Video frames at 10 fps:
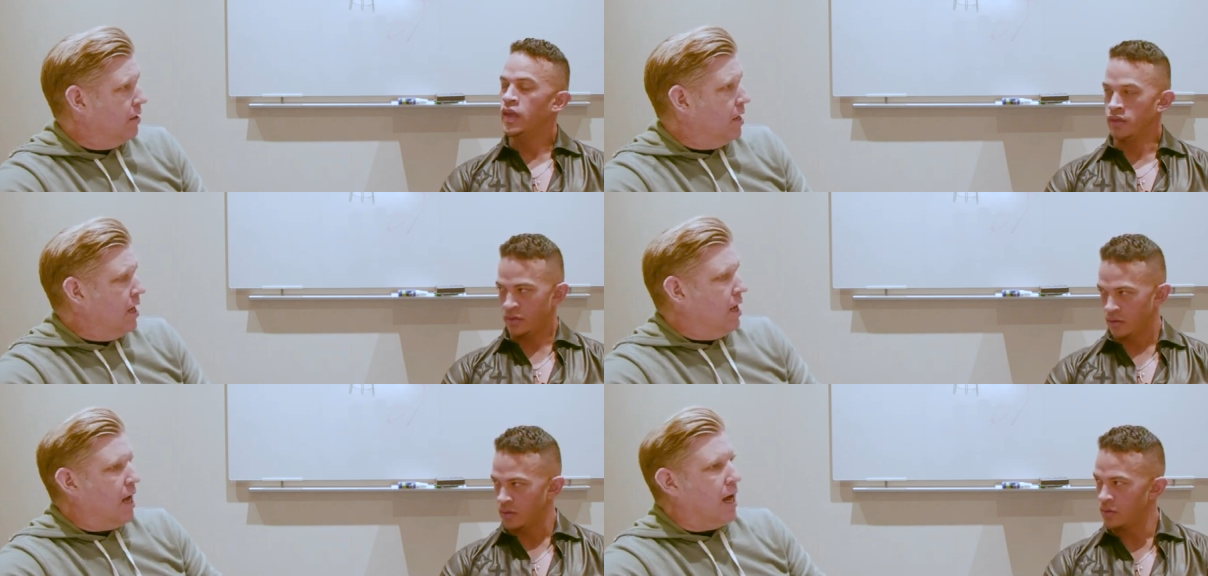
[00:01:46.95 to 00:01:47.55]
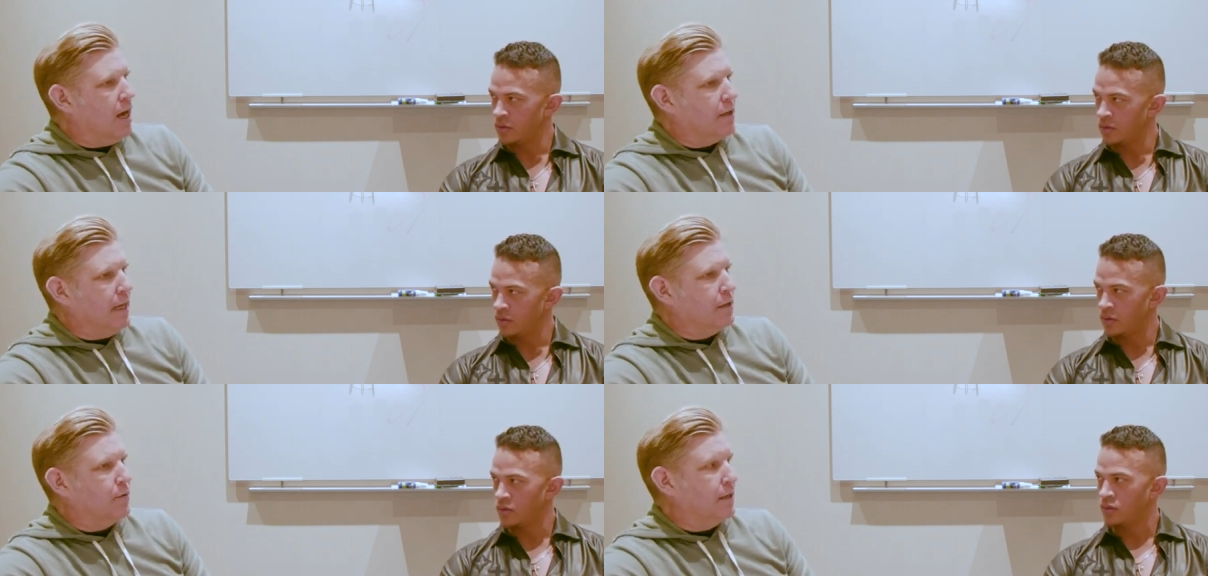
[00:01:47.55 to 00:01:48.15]
Speaker 1: Yes.
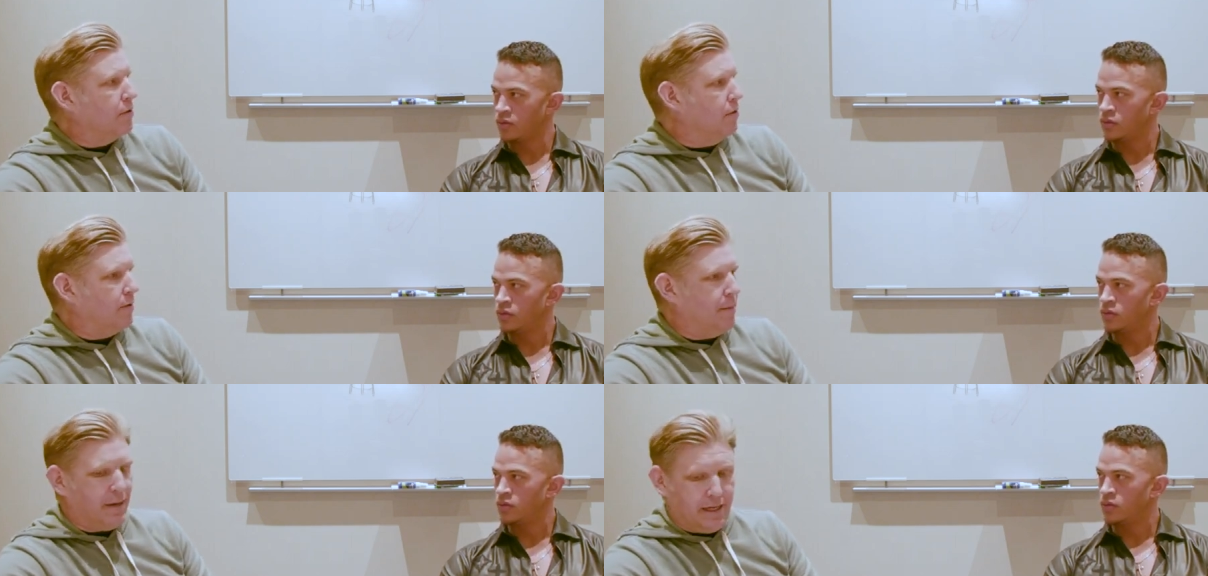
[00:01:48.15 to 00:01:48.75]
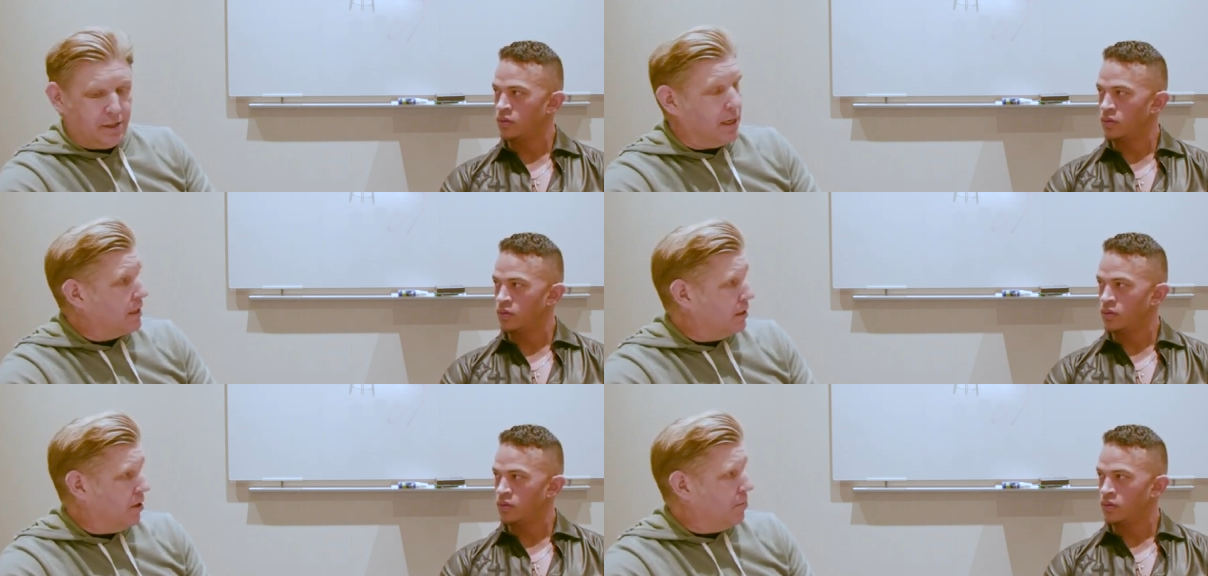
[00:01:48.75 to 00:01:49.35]
Uh, you last wrestled on Rampage
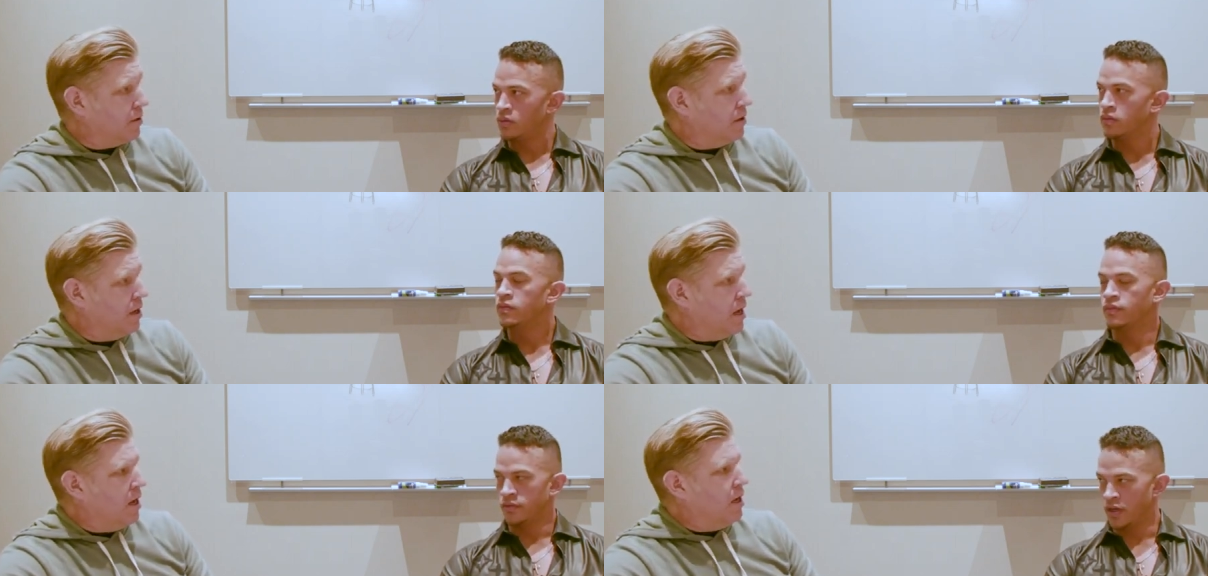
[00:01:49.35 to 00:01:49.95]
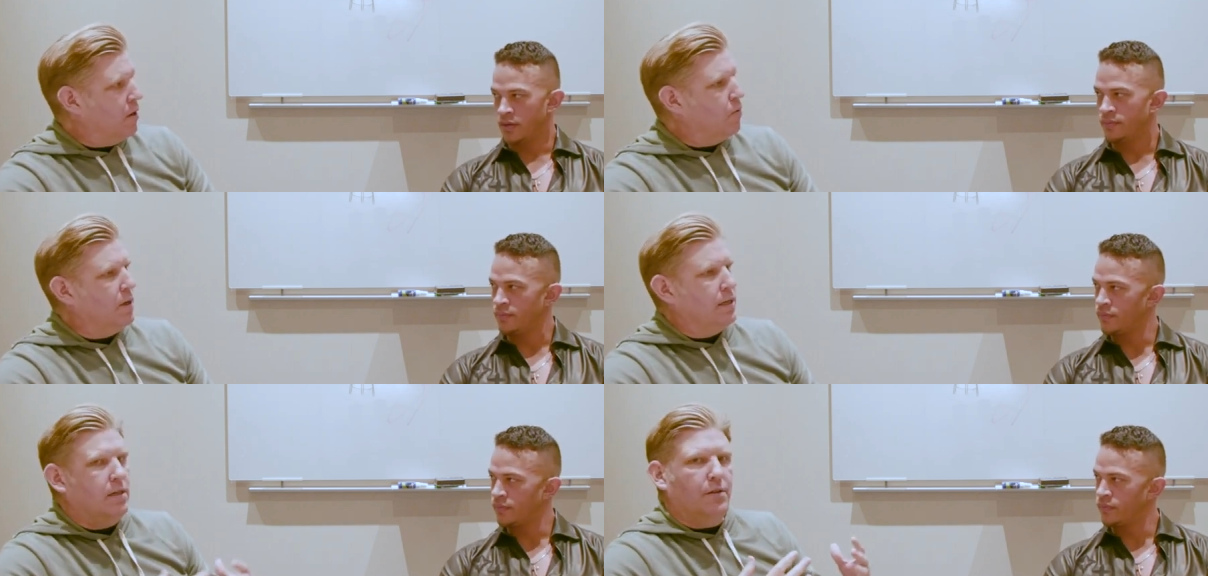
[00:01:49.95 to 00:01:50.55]
in October.
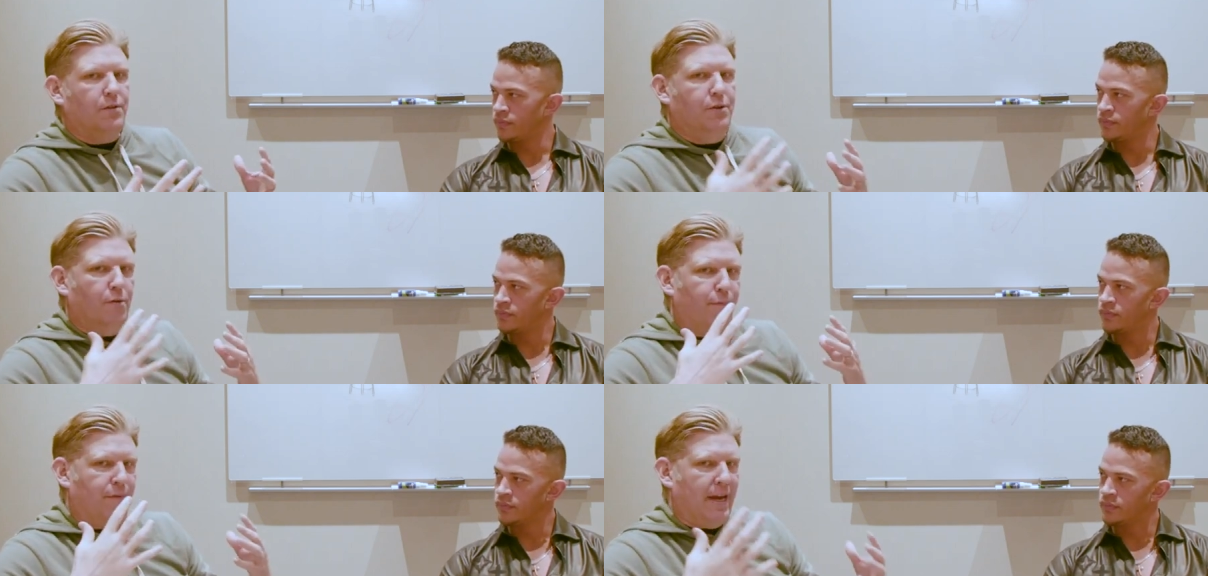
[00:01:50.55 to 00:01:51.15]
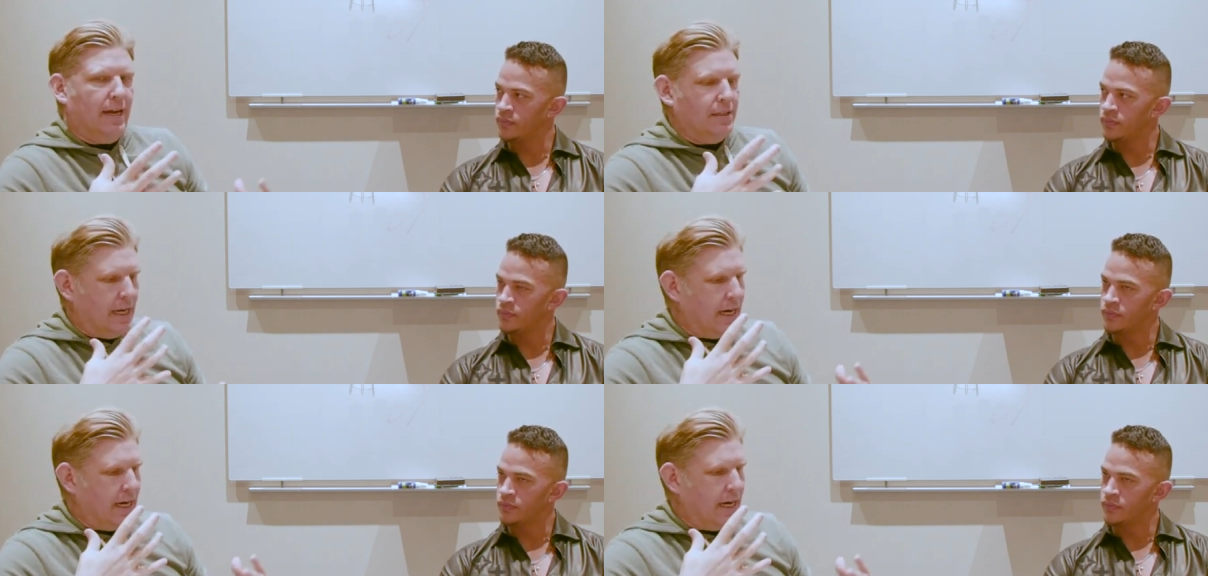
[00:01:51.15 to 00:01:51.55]
Right. When do fans,